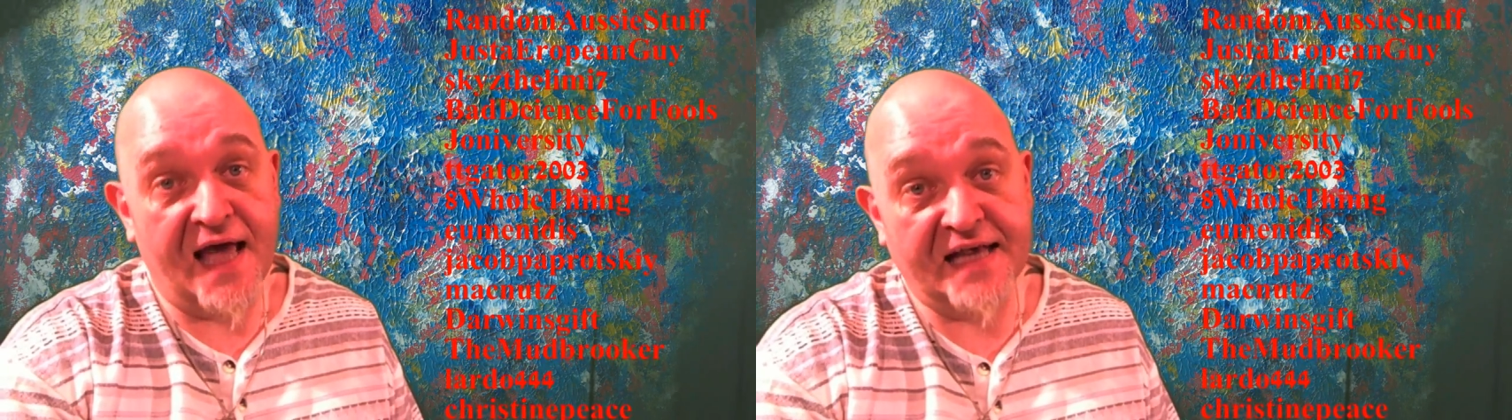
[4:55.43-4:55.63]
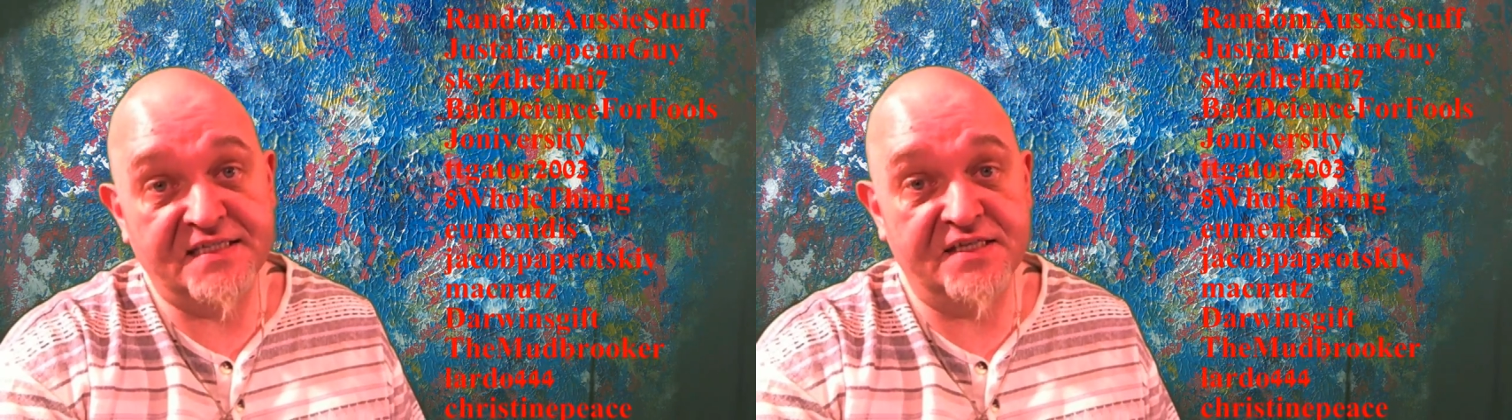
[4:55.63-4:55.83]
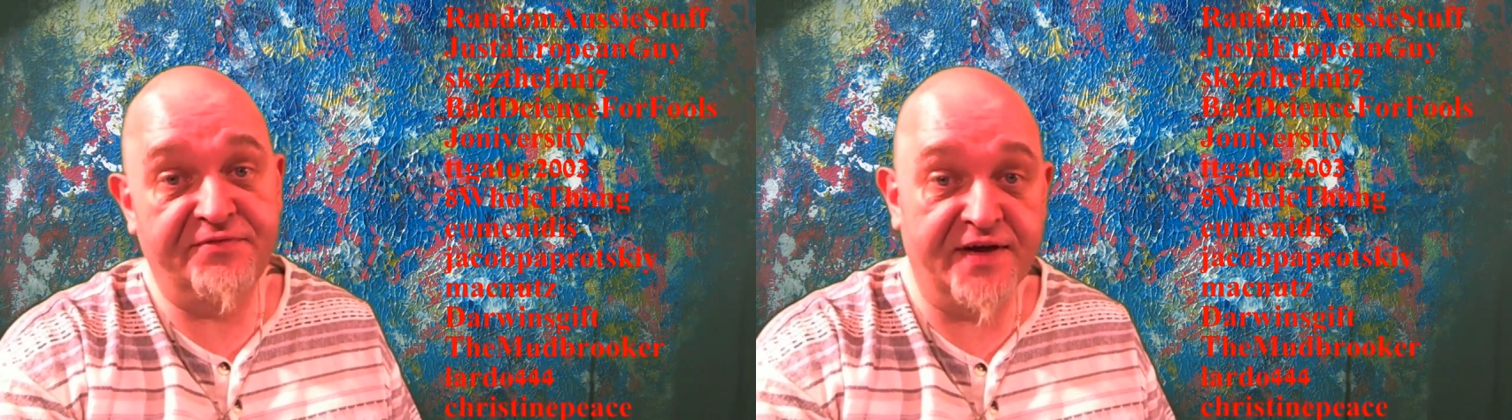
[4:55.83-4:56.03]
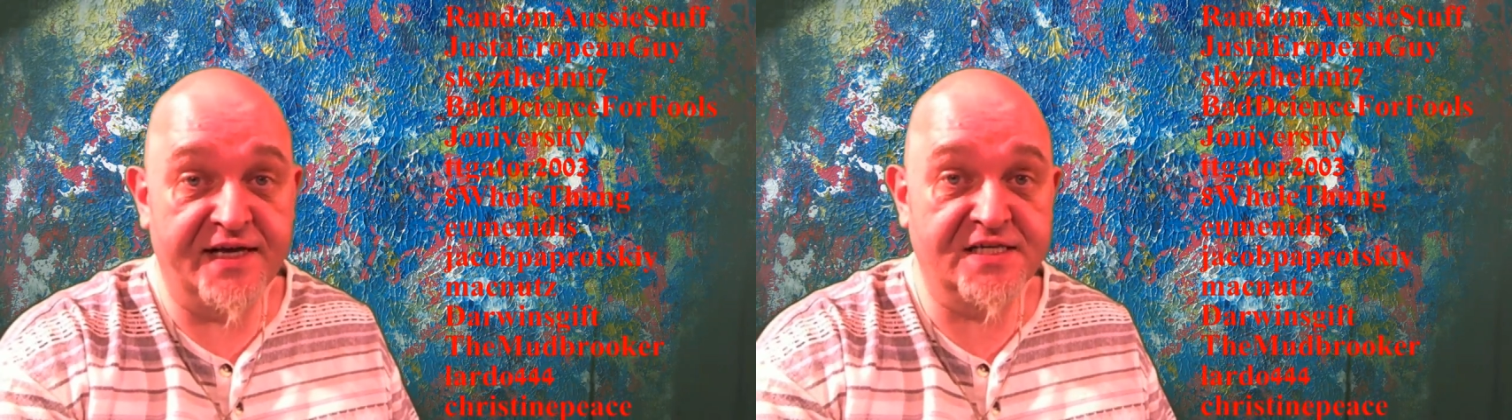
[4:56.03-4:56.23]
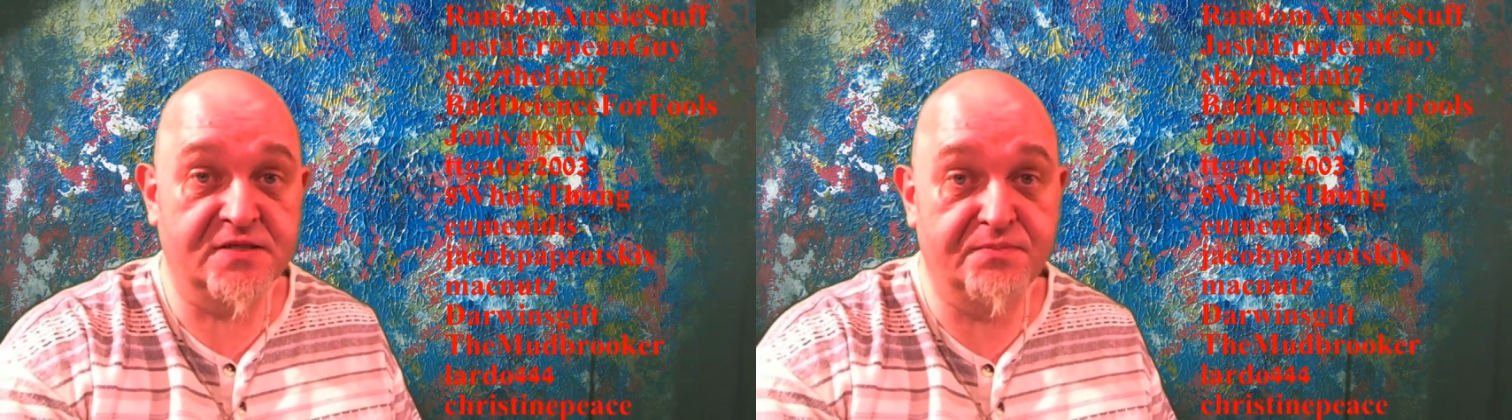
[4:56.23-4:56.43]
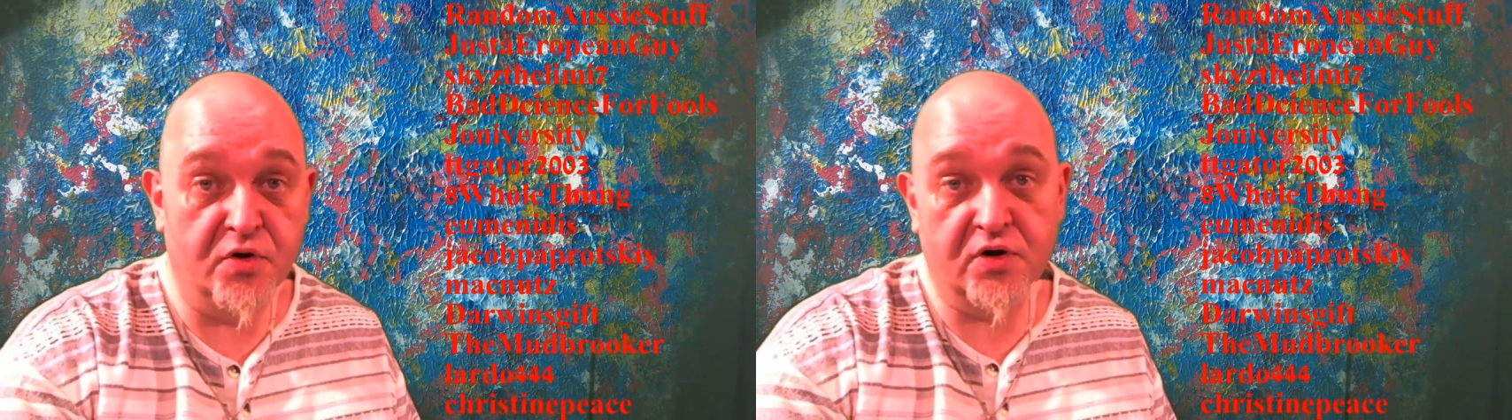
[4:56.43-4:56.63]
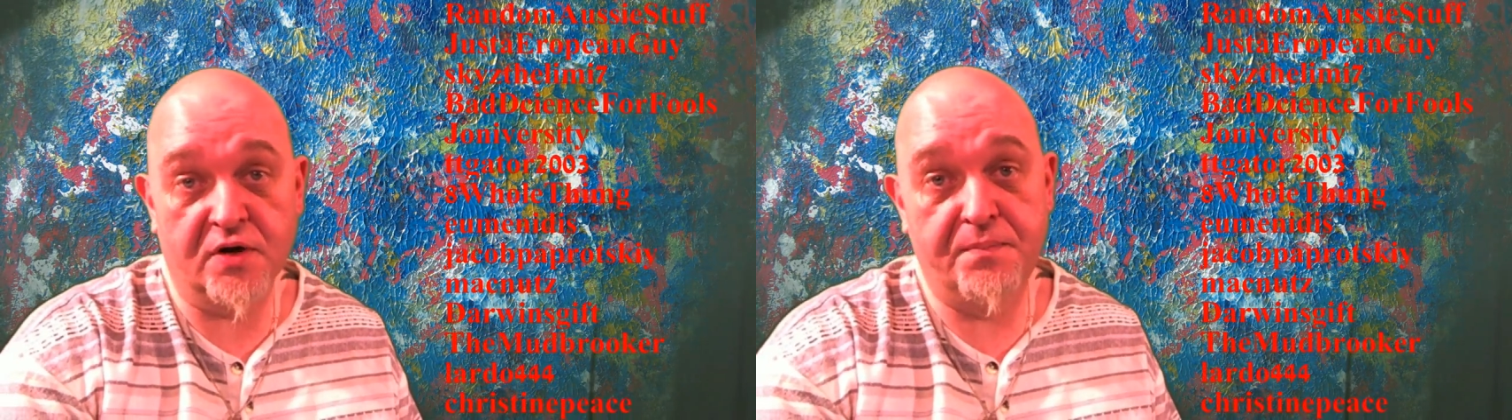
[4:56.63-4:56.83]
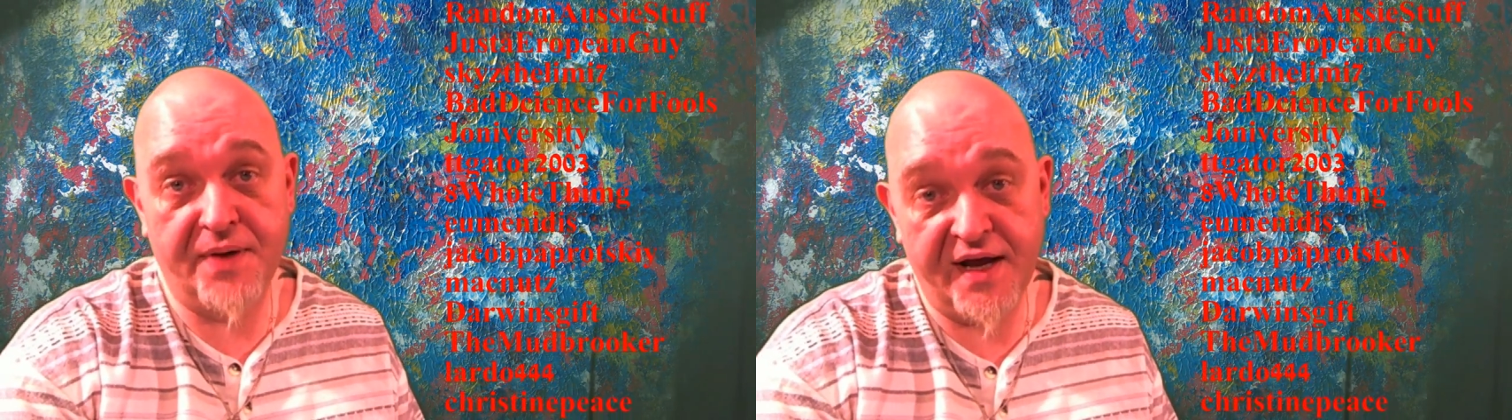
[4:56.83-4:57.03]
has a Facebook
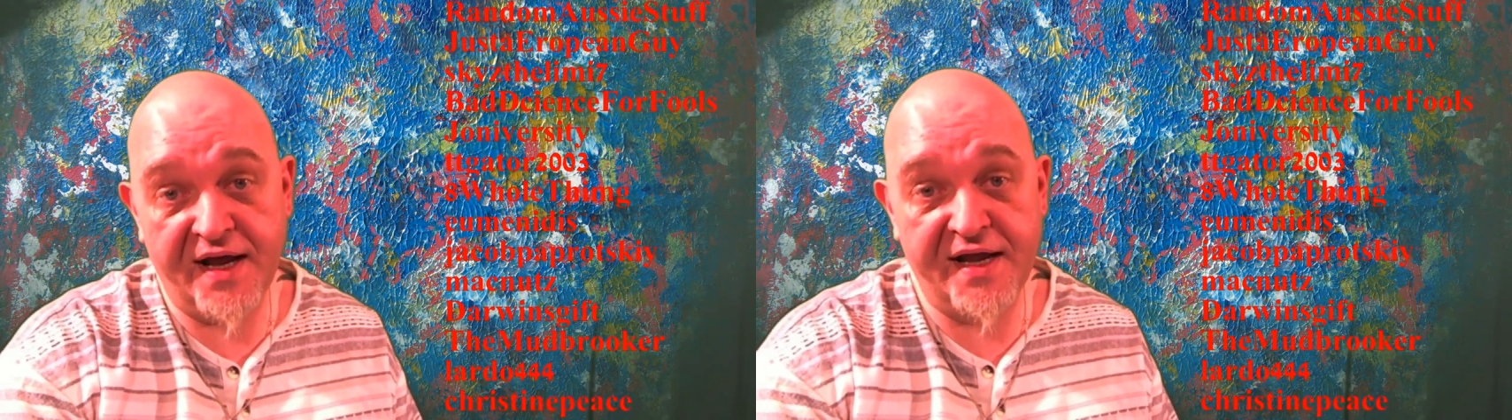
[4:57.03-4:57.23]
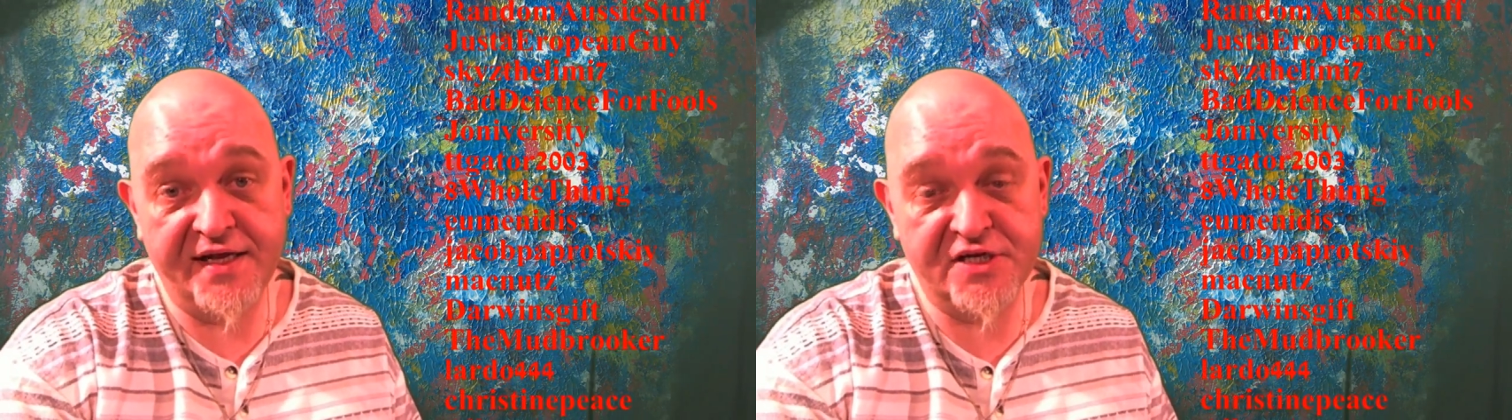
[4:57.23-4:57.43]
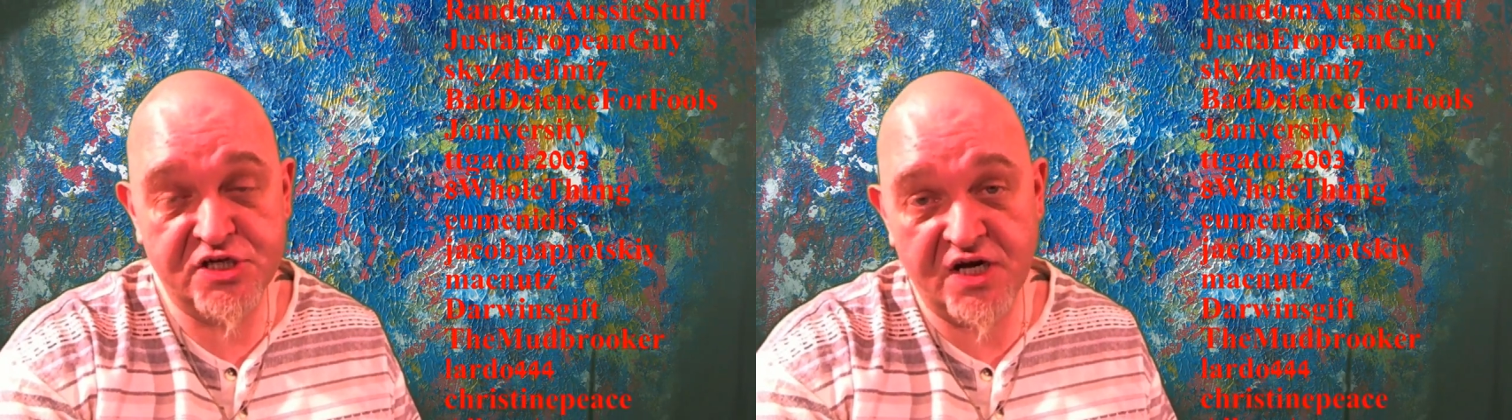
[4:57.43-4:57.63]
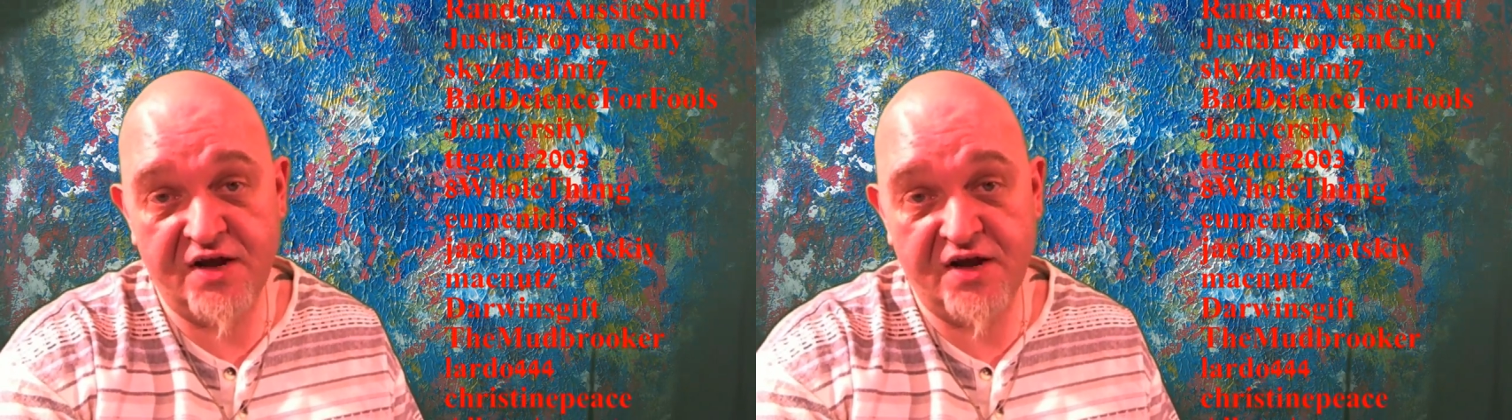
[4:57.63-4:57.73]
page,